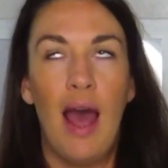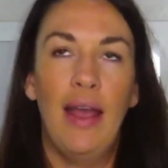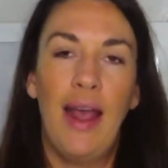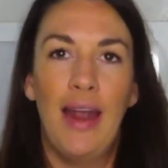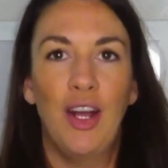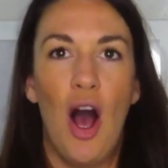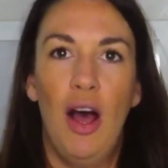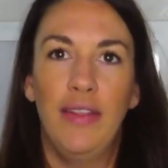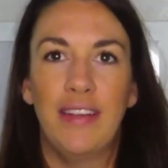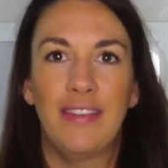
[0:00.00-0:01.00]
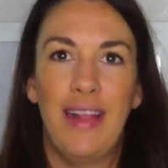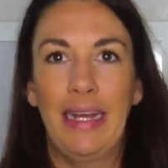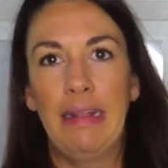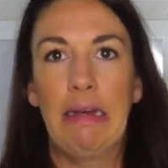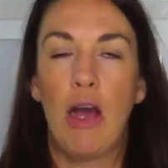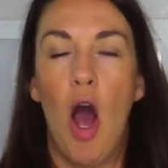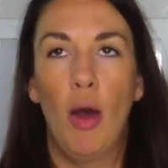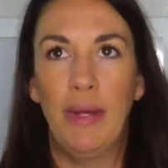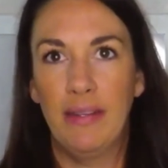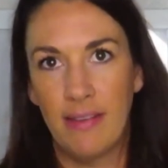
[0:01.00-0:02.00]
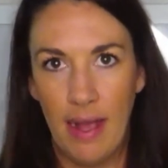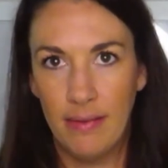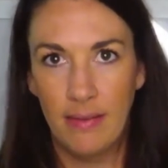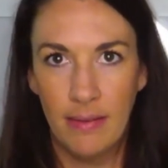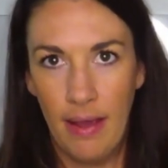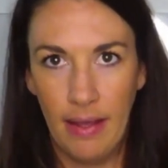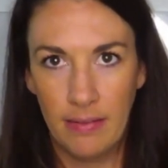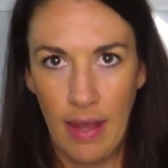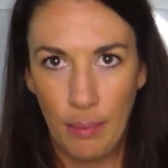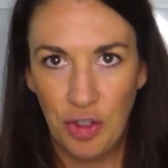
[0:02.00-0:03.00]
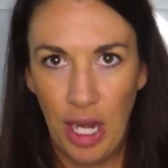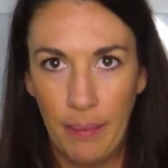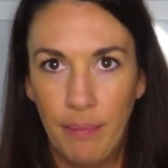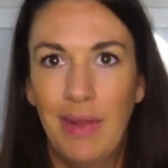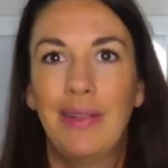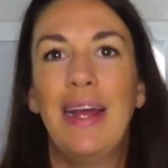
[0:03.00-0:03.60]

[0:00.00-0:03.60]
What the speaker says: I kind of call this like the common sense exception.